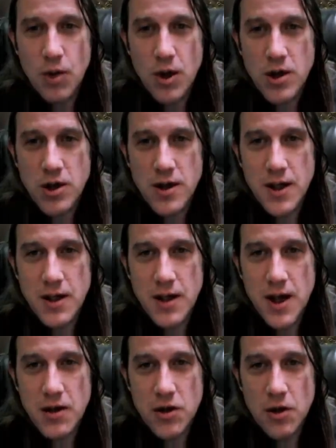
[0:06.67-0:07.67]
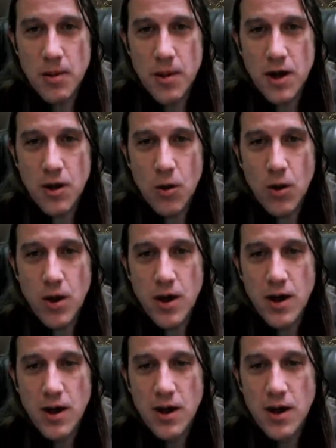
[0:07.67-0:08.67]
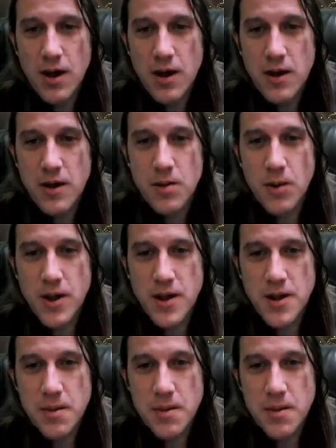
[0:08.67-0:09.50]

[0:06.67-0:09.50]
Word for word: Washington National Park quarter. This one is